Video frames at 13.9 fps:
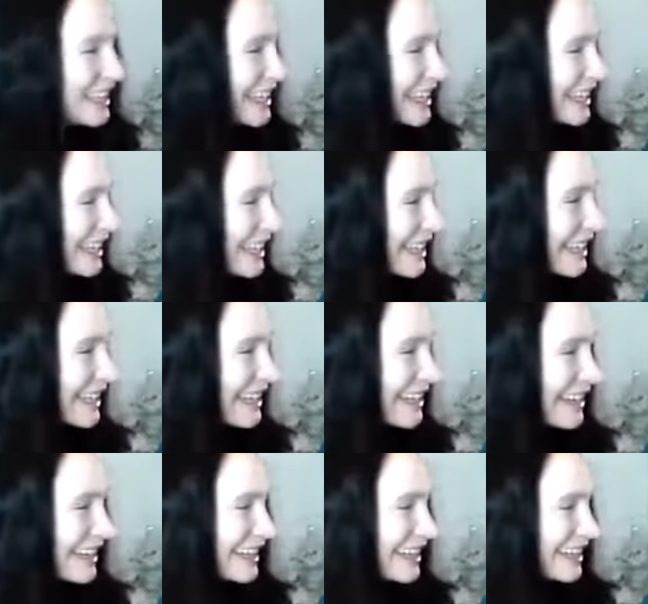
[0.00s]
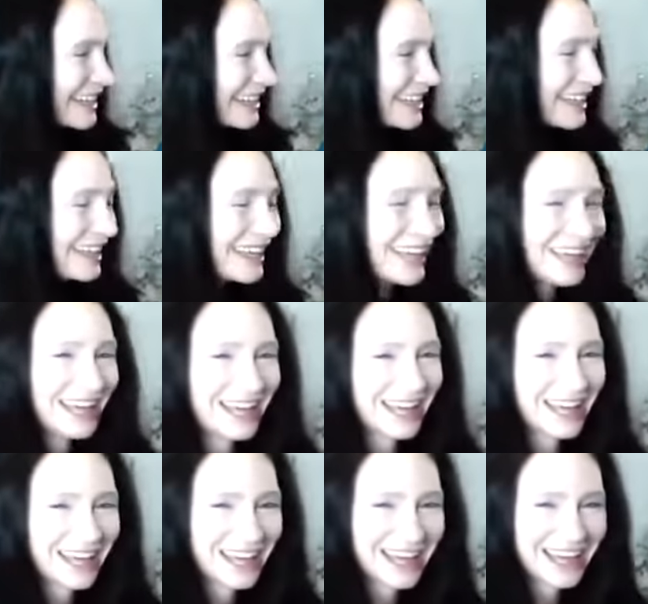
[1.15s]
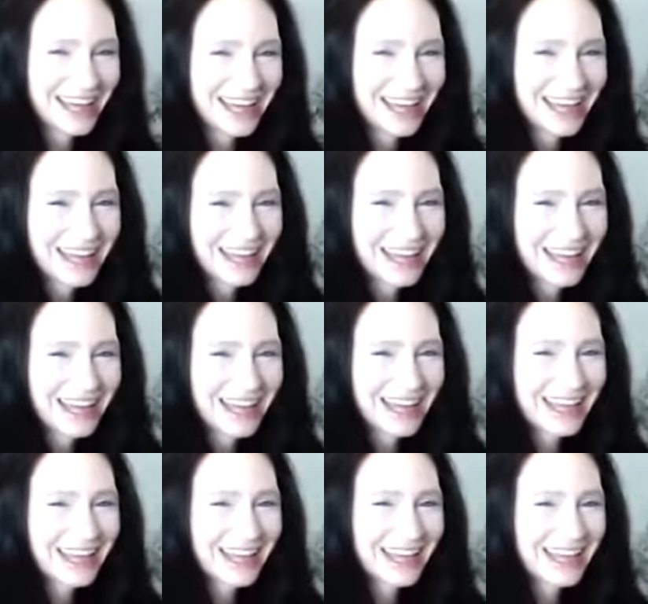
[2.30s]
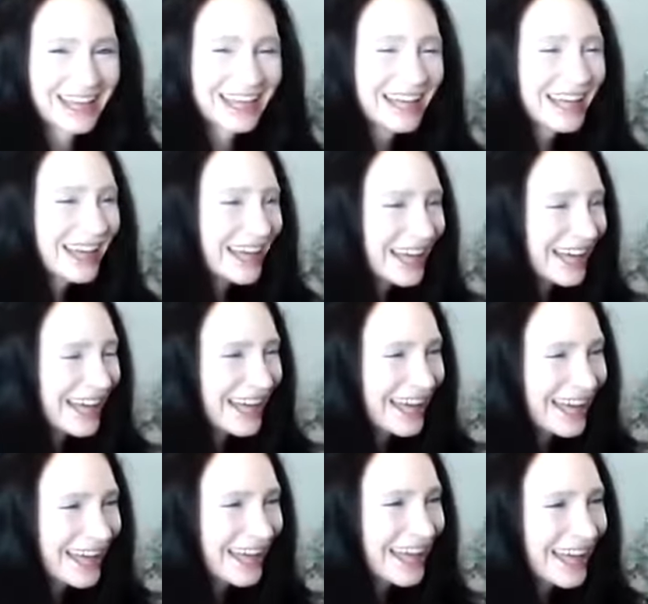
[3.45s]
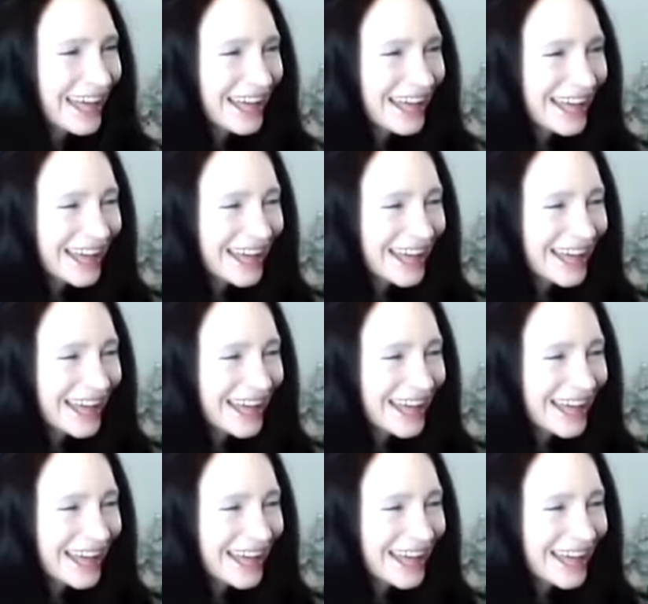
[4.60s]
The person shown says nothing.